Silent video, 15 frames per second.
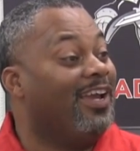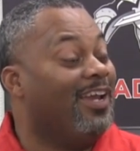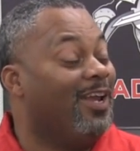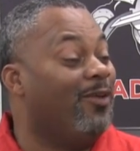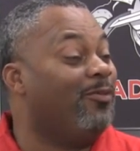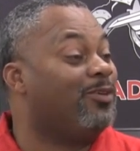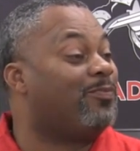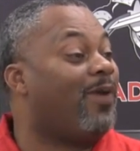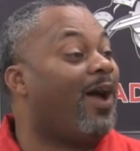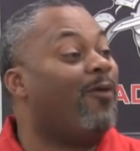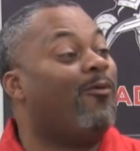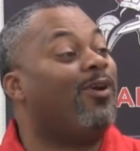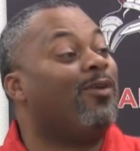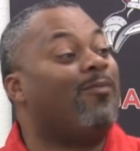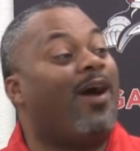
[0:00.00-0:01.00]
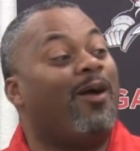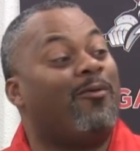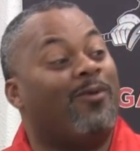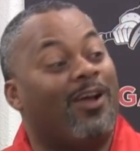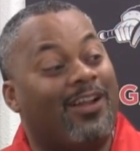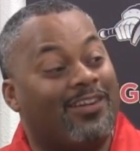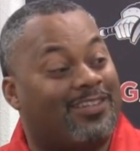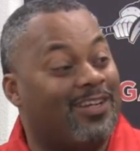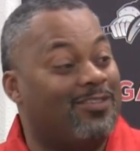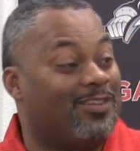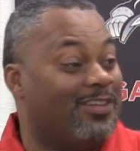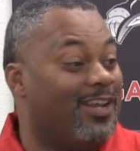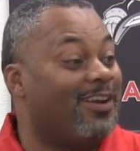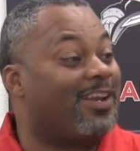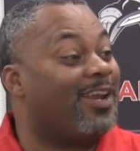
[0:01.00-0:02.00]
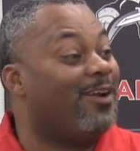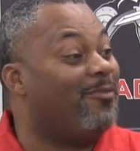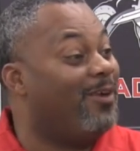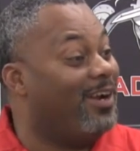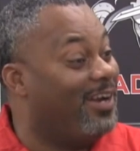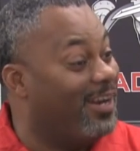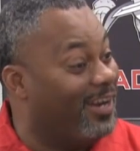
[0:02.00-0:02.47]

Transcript: it was by one of my relatives, and they're getting ready to.